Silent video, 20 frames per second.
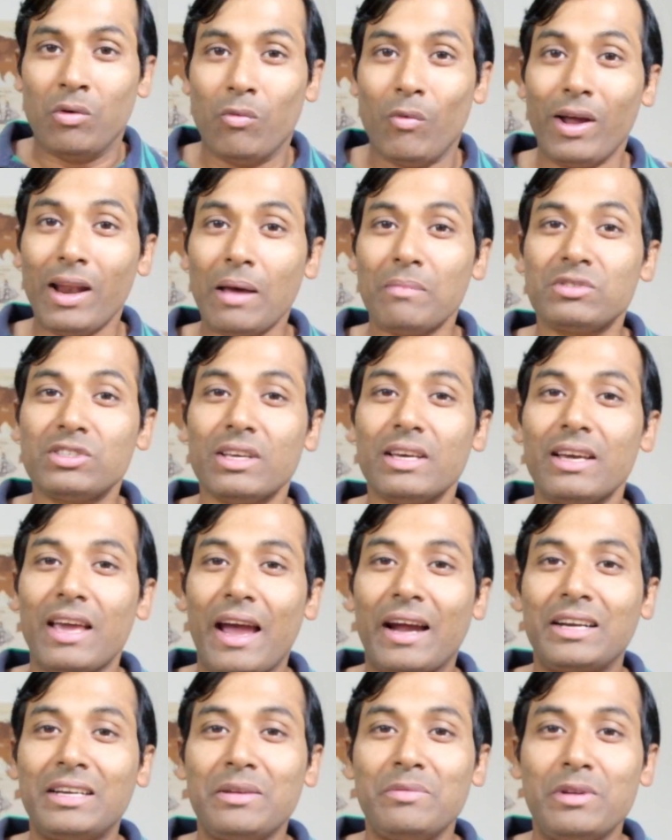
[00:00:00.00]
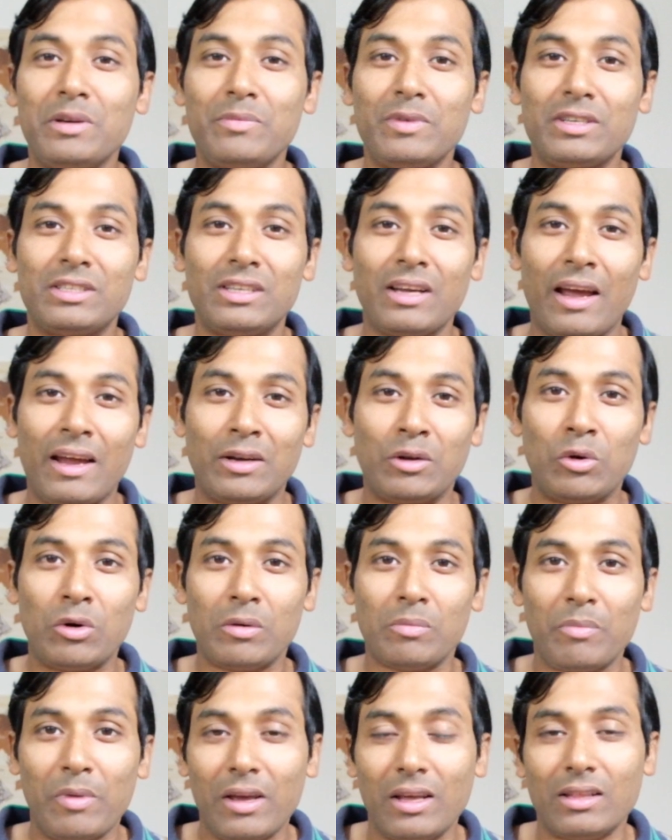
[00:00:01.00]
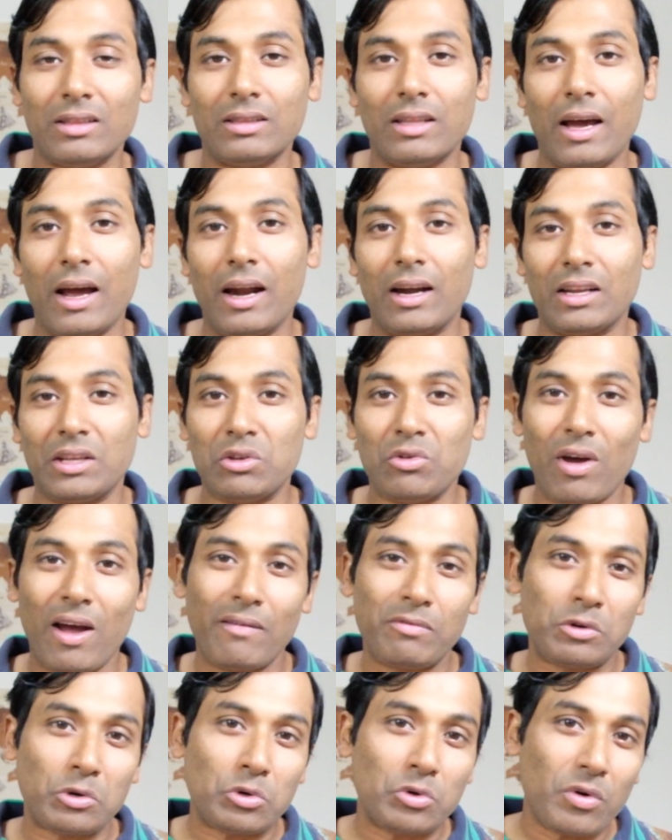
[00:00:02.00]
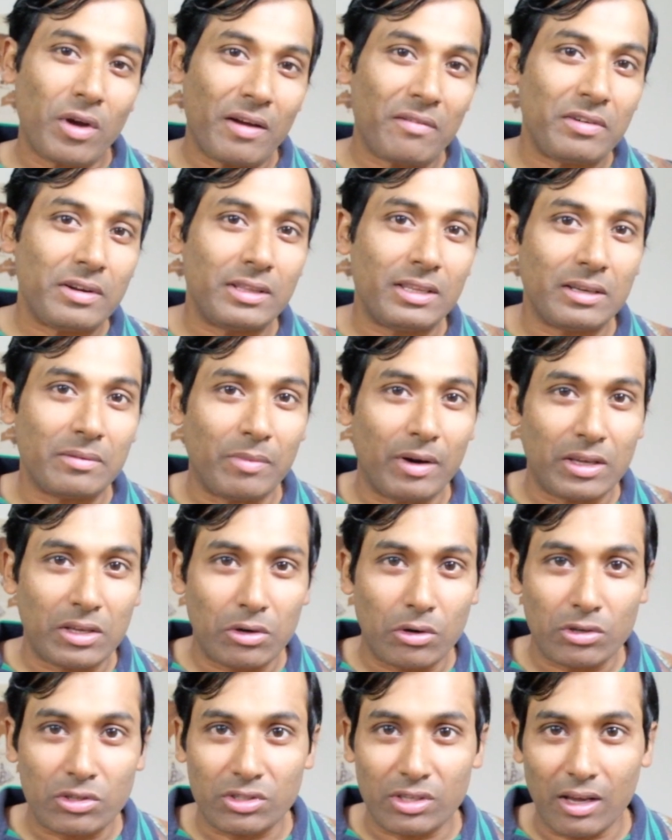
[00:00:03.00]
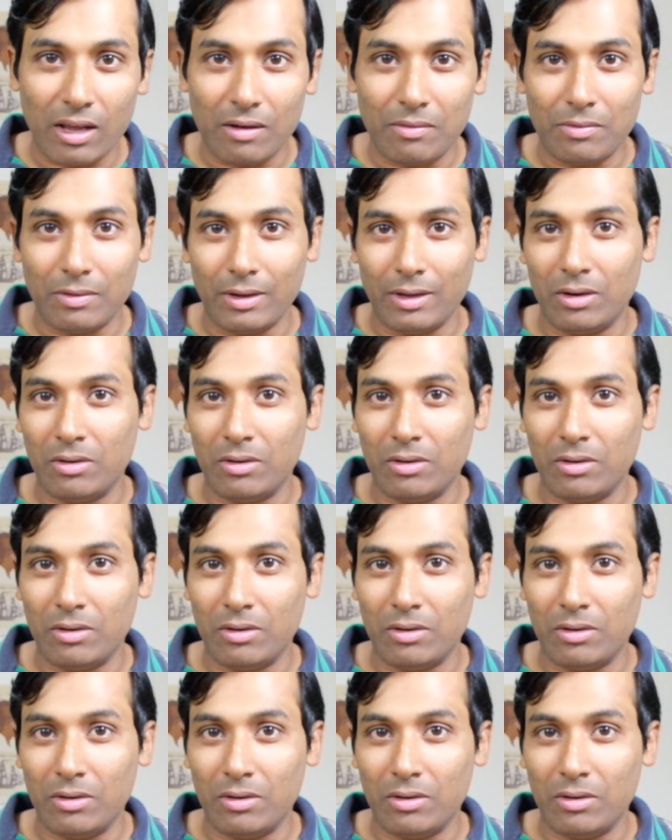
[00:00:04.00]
When I'm saying active investor, I don't mean that you have to do everything by yourself.